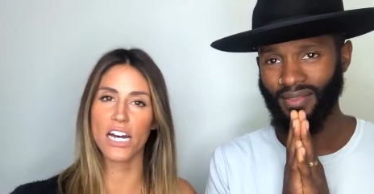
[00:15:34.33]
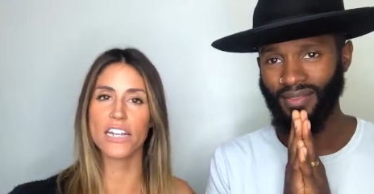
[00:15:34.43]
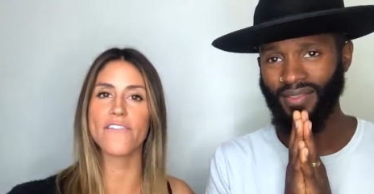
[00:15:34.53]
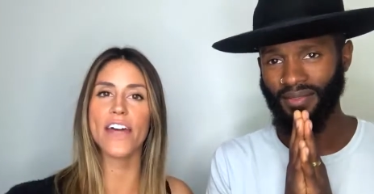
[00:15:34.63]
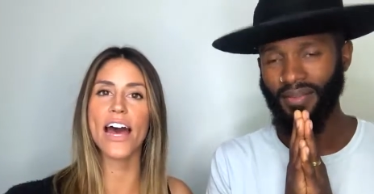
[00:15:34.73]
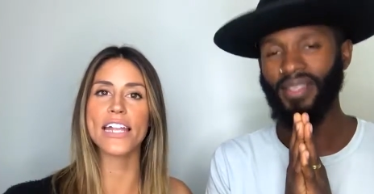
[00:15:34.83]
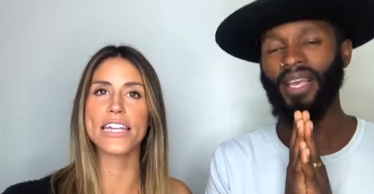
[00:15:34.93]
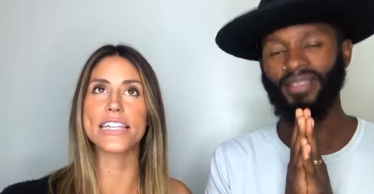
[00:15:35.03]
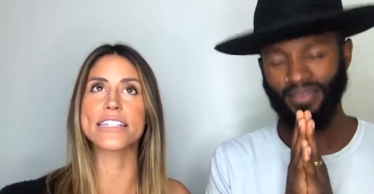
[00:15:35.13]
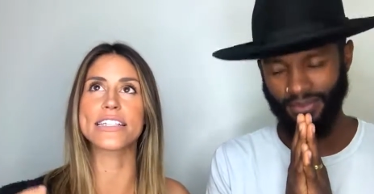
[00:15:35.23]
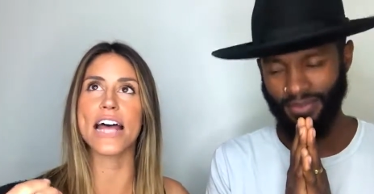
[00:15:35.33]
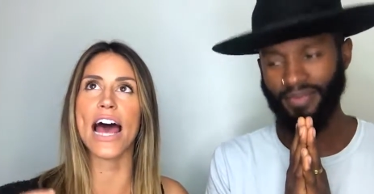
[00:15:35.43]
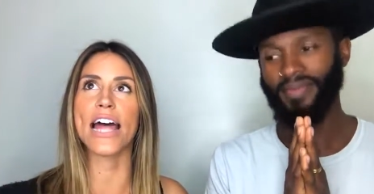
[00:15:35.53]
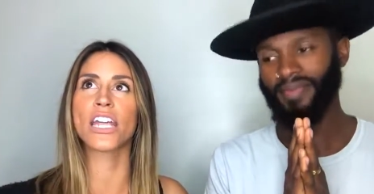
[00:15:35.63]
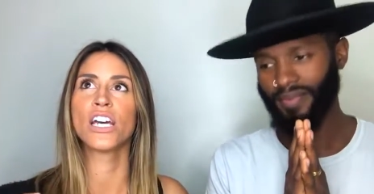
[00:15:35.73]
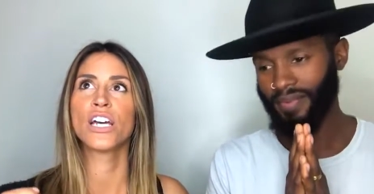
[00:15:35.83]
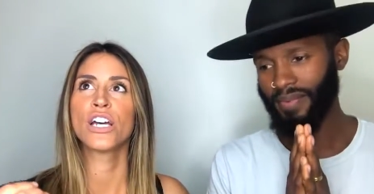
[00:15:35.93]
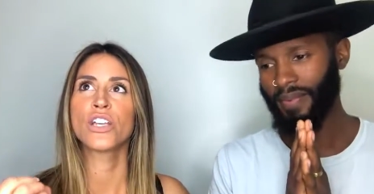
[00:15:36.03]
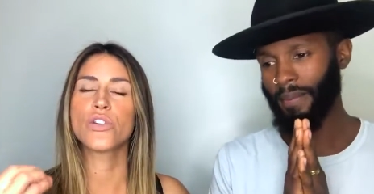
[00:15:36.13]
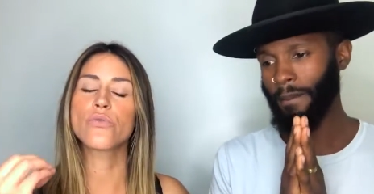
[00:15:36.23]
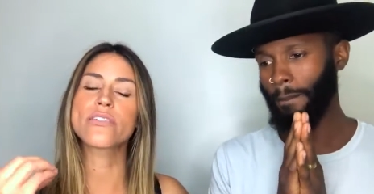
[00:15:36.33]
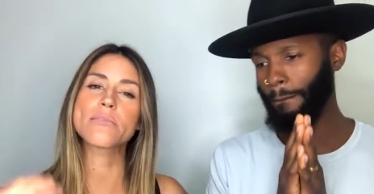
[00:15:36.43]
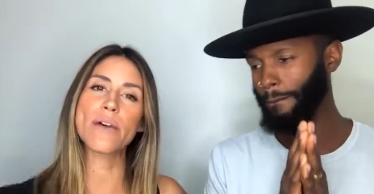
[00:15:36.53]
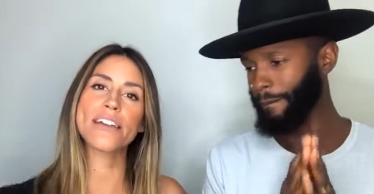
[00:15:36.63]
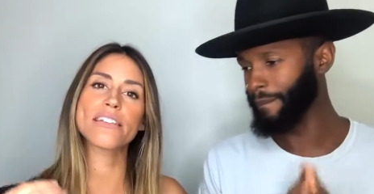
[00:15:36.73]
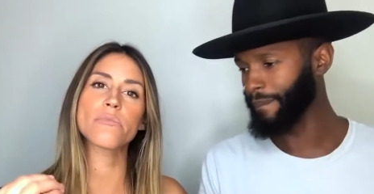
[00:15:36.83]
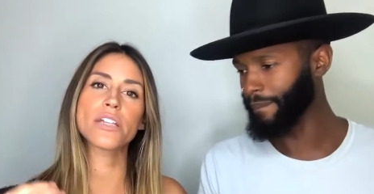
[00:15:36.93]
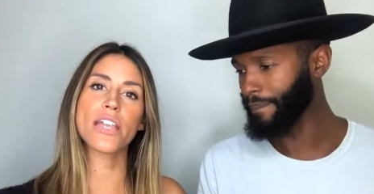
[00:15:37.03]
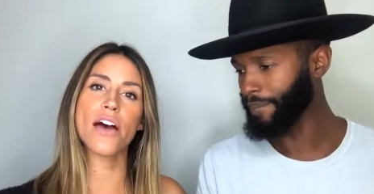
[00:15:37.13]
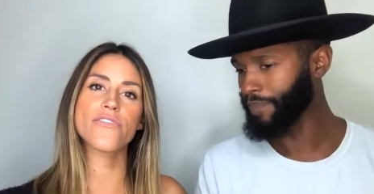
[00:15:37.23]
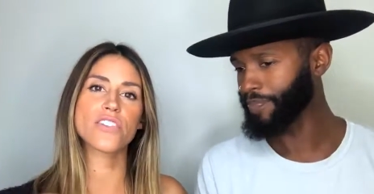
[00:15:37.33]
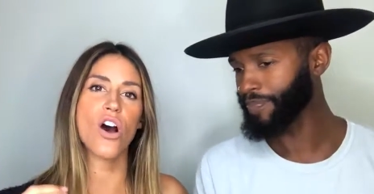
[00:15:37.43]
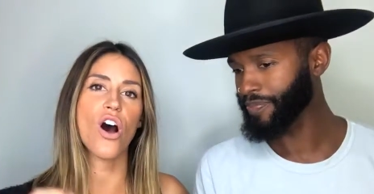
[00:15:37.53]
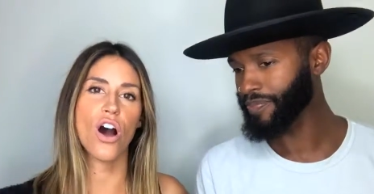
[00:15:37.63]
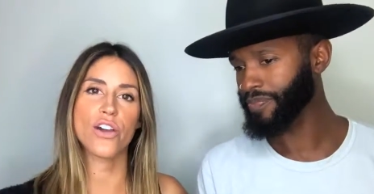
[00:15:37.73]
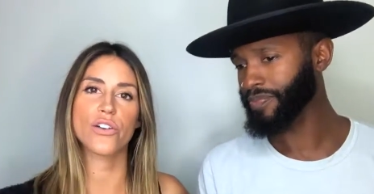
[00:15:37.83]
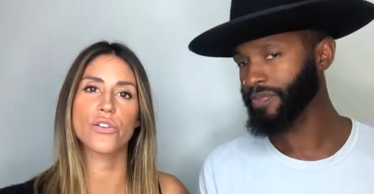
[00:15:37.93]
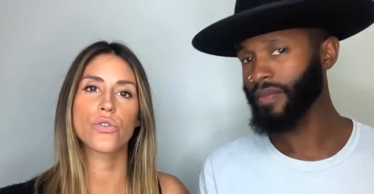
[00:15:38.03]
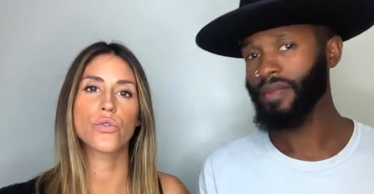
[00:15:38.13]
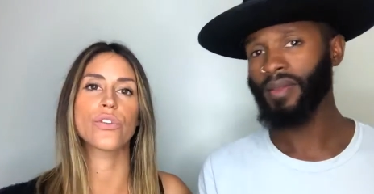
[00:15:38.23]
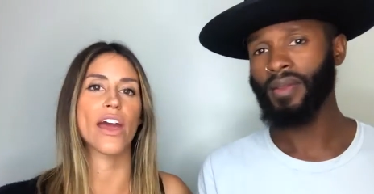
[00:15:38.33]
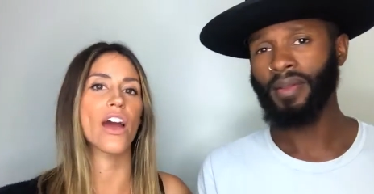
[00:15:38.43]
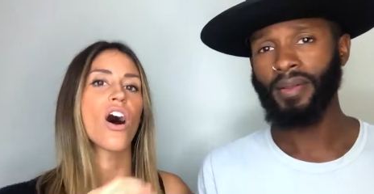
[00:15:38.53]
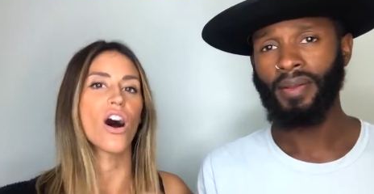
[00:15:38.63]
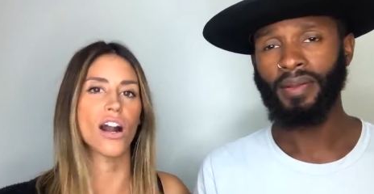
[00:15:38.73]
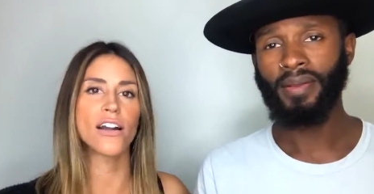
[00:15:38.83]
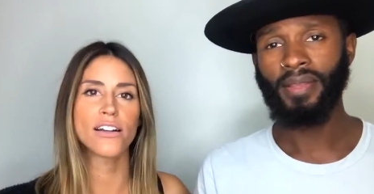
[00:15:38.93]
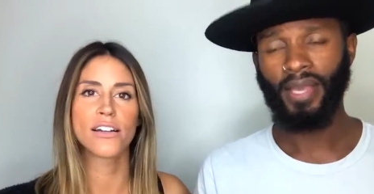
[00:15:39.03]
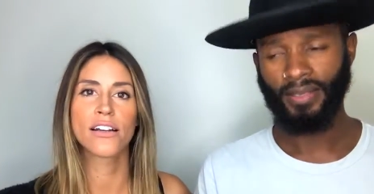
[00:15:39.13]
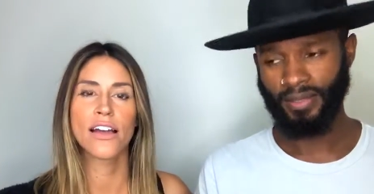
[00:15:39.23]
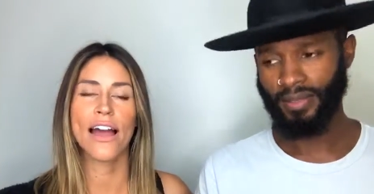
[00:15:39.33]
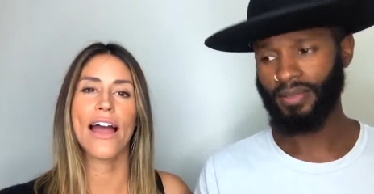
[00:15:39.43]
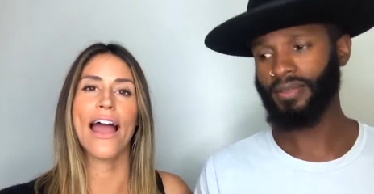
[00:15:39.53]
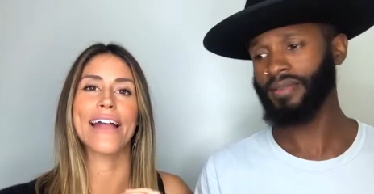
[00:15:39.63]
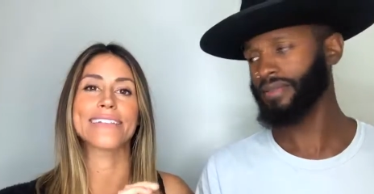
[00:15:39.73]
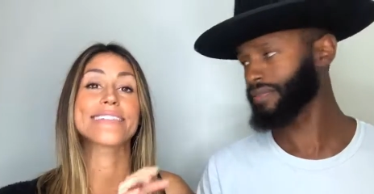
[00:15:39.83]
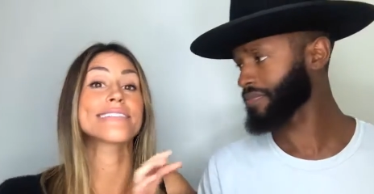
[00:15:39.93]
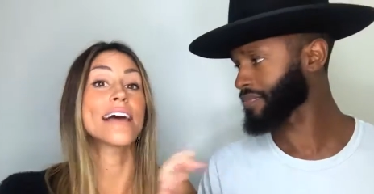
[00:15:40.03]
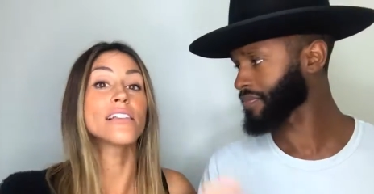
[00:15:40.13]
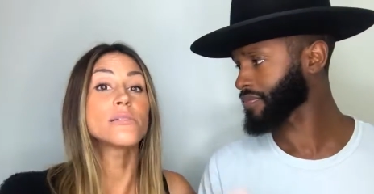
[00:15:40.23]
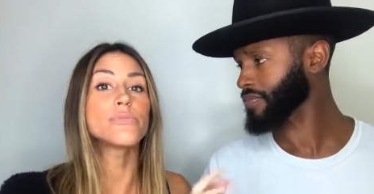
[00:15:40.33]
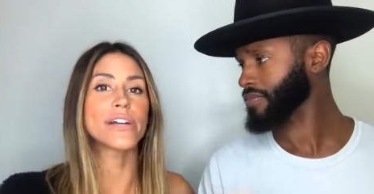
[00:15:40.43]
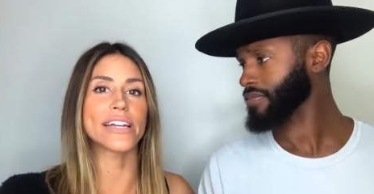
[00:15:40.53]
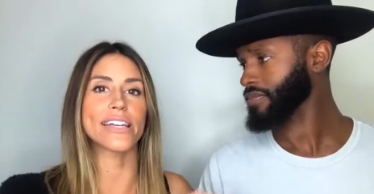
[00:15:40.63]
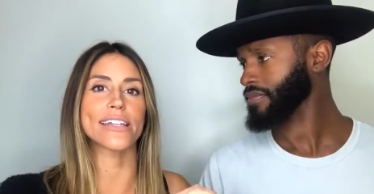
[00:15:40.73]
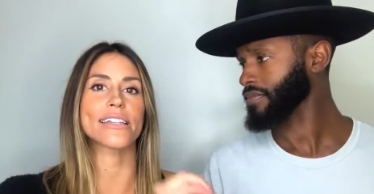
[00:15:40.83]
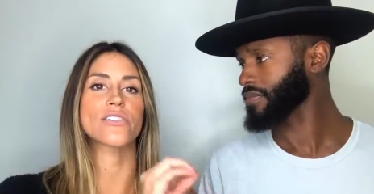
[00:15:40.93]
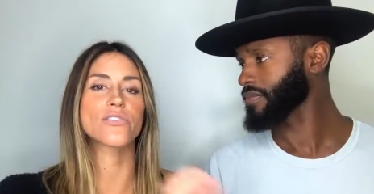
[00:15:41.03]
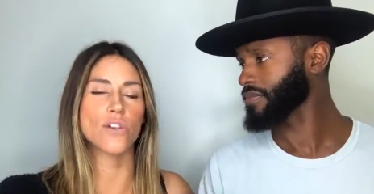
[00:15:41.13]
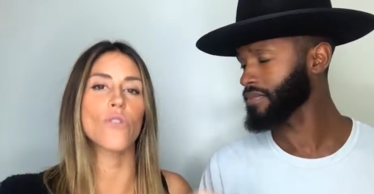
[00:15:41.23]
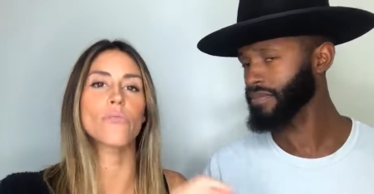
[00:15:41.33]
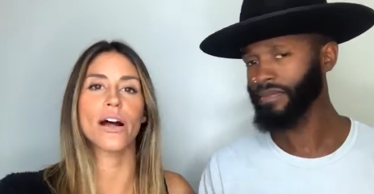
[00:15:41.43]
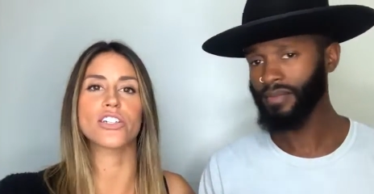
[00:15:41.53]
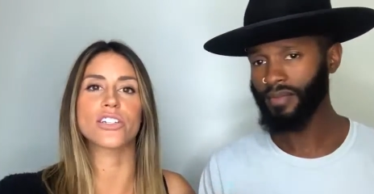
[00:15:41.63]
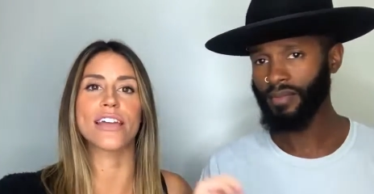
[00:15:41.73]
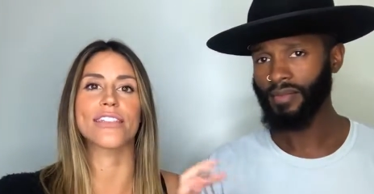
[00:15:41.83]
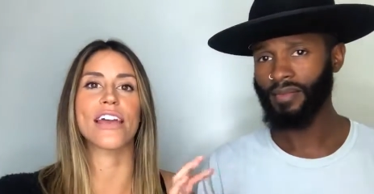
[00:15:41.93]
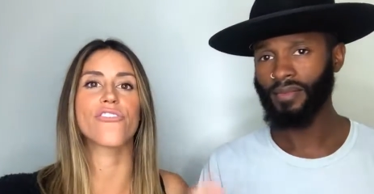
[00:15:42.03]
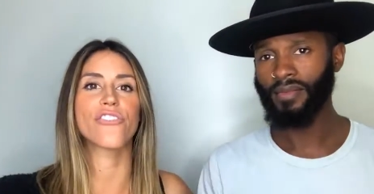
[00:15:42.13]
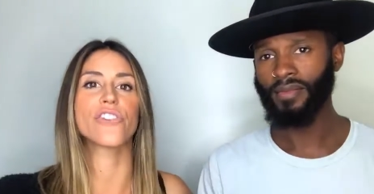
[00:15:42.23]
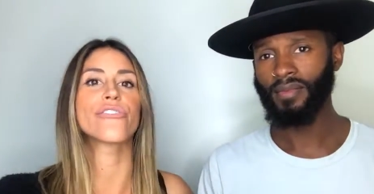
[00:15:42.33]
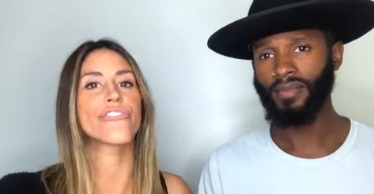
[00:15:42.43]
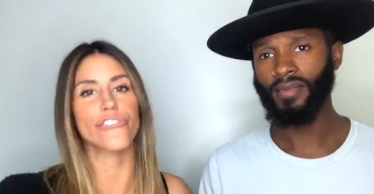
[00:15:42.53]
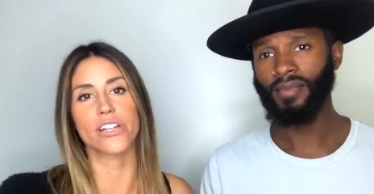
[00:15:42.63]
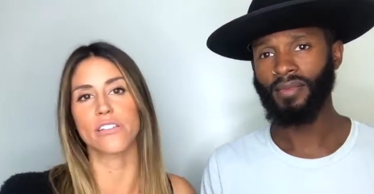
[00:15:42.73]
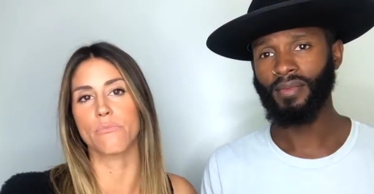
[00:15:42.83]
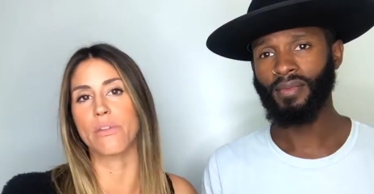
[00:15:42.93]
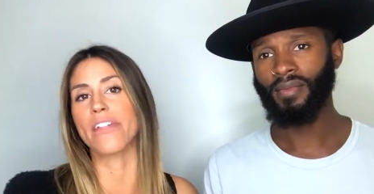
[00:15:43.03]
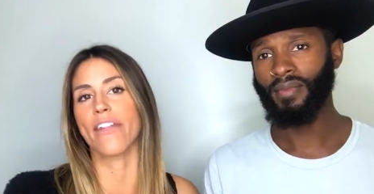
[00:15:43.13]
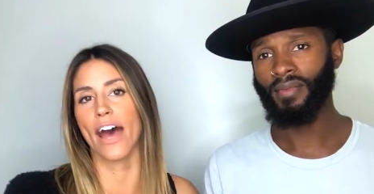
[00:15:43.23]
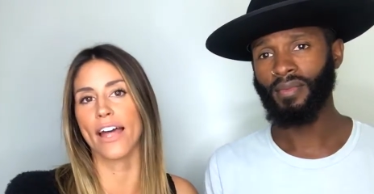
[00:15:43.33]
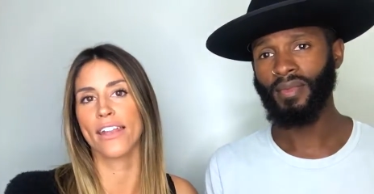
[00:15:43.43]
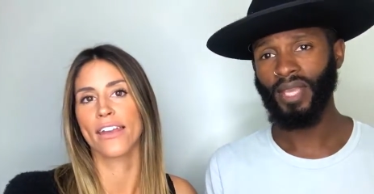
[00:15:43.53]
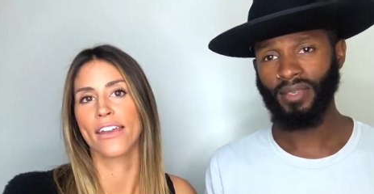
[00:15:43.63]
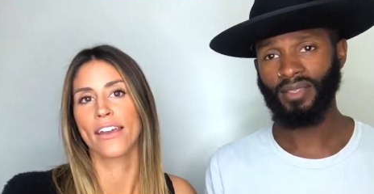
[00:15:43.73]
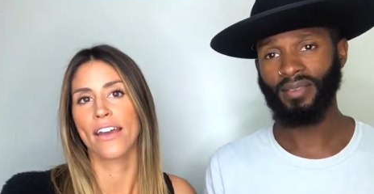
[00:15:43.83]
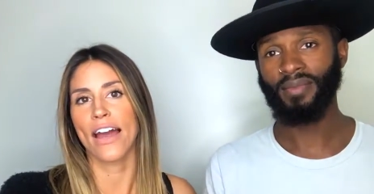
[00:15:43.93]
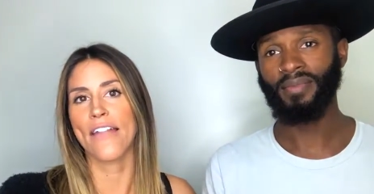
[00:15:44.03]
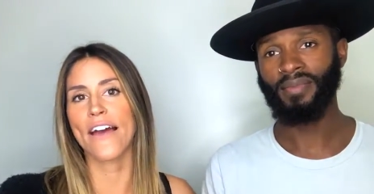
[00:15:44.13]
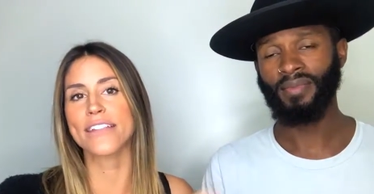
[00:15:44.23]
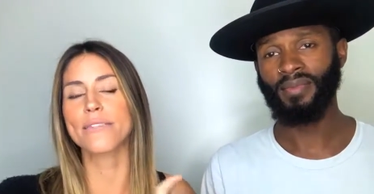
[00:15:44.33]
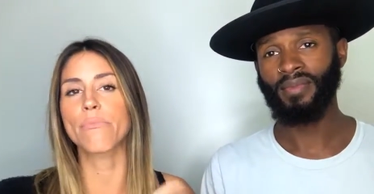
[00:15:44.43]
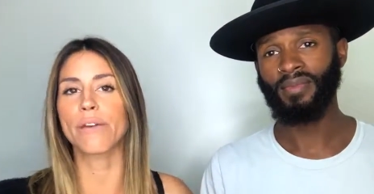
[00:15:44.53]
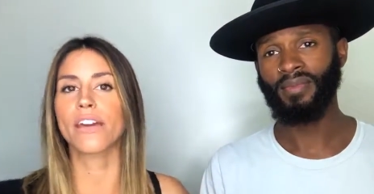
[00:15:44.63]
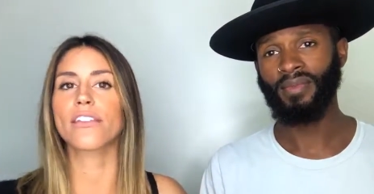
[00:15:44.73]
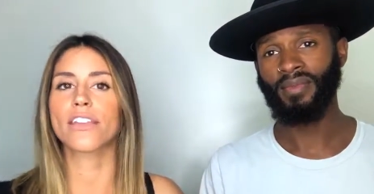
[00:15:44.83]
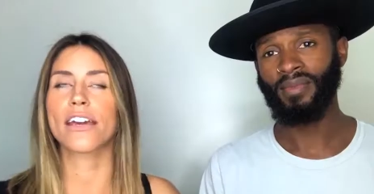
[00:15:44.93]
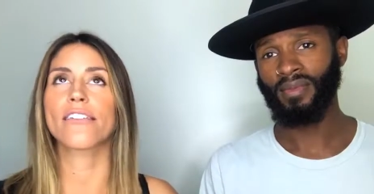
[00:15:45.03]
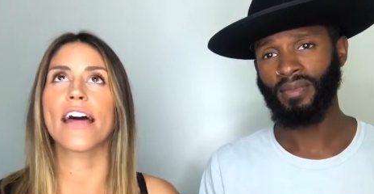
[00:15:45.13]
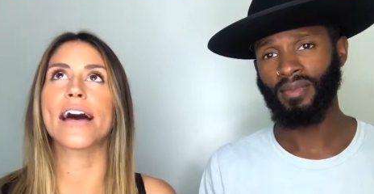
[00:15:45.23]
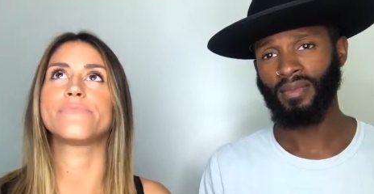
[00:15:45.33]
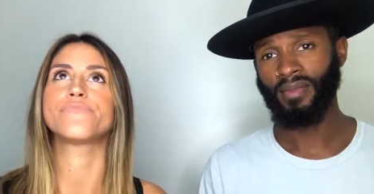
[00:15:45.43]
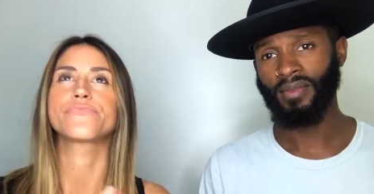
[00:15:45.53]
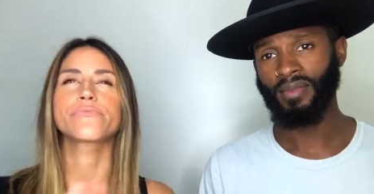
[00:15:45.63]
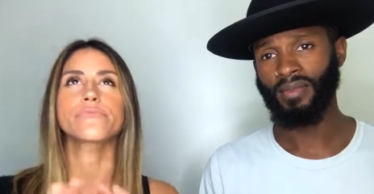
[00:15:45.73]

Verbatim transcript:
Speaker 1: cut of that yes. is that you respect them enough to honor who they are. Yes. And celebrate it so much that they feel free to be that. Yes. And that's a big thing that,